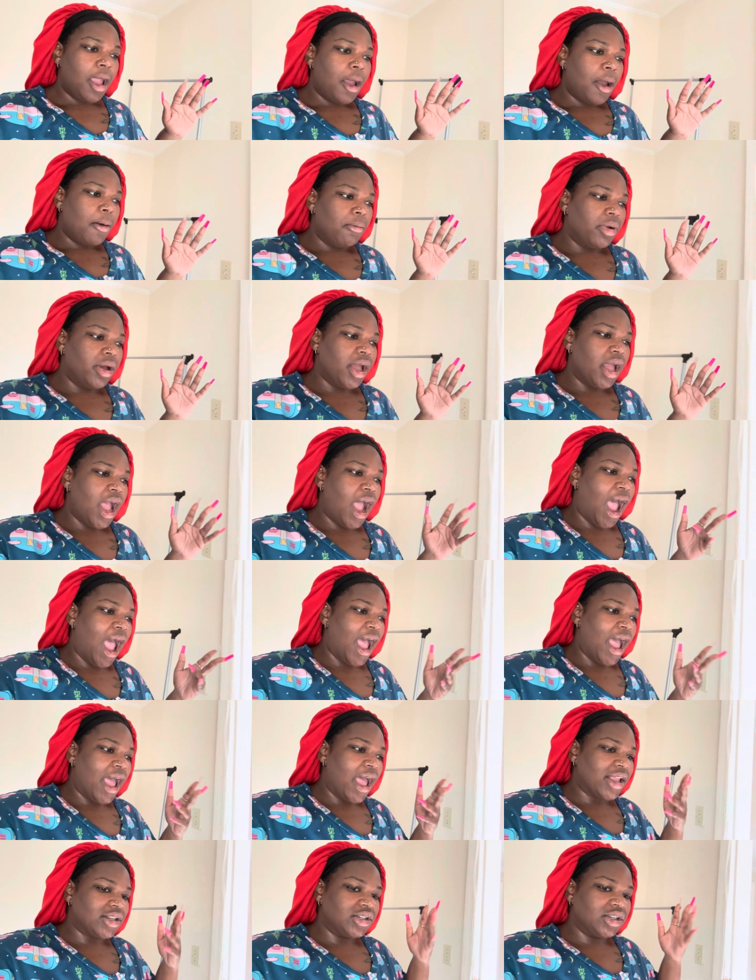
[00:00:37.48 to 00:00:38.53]
But
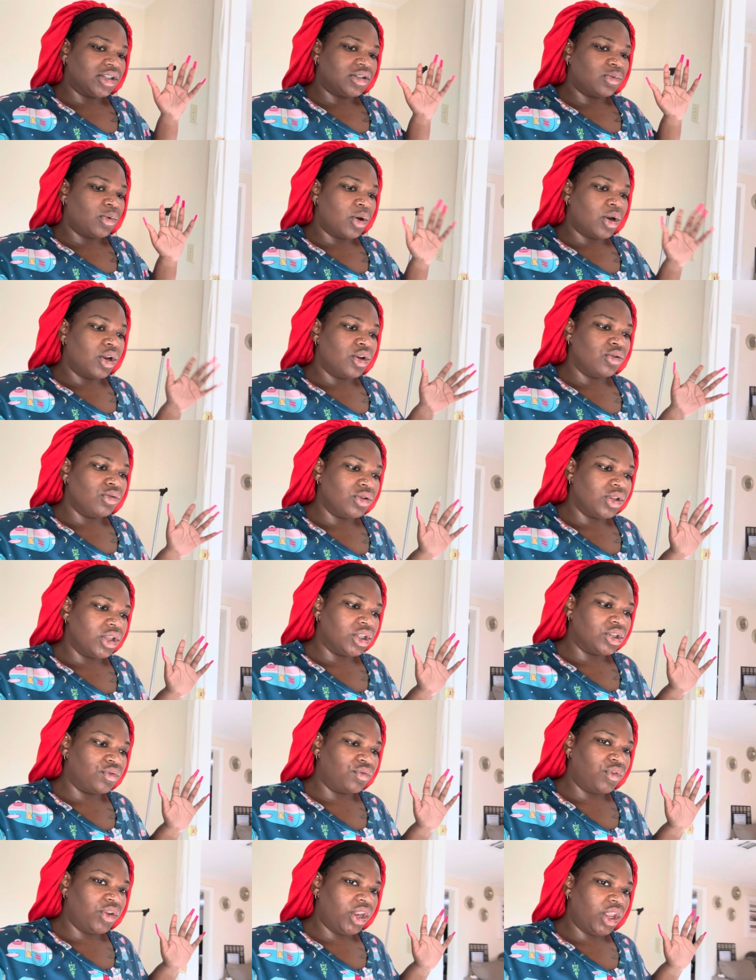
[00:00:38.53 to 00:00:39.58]
I just want to do this
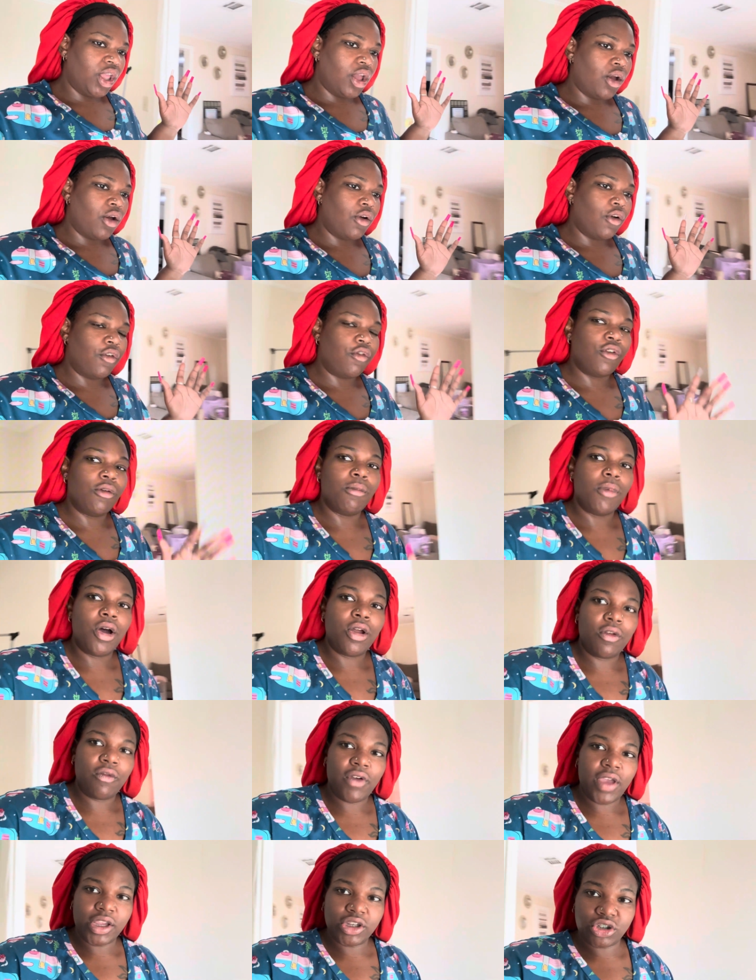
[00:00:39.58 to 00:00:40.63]
video for
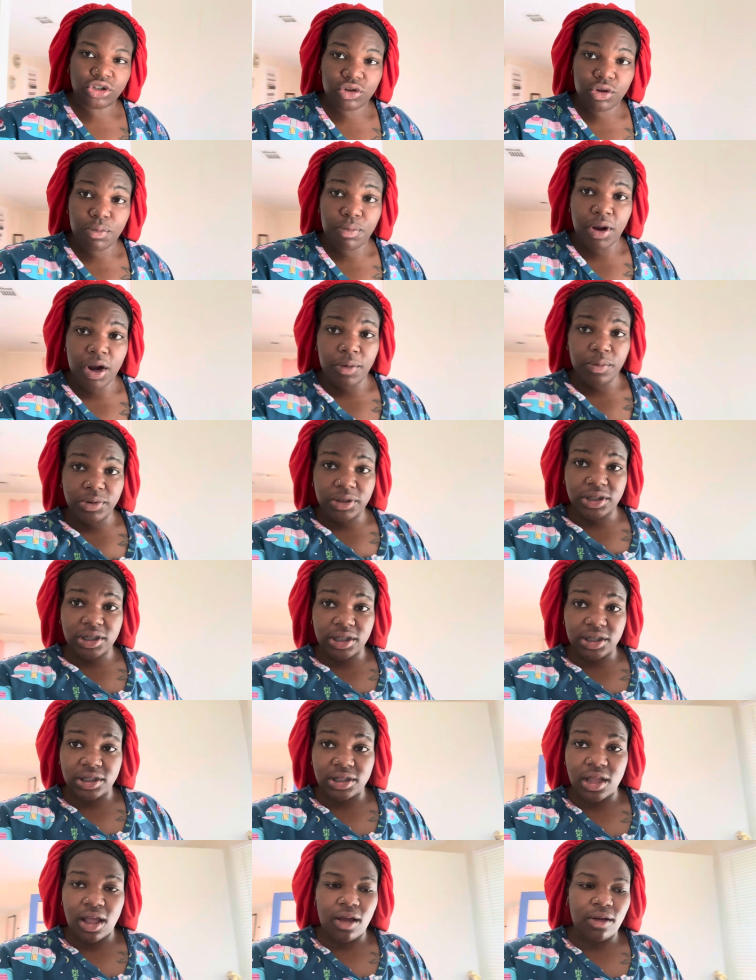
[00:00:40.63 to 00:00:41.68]
motivational
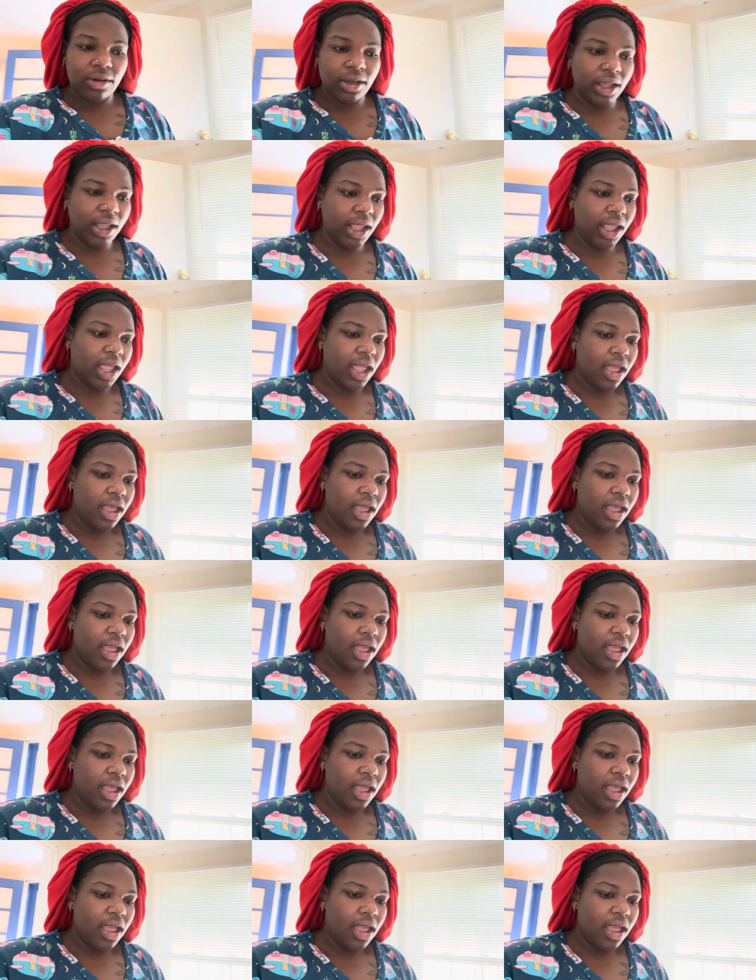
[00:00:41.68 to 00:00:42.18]
purposes only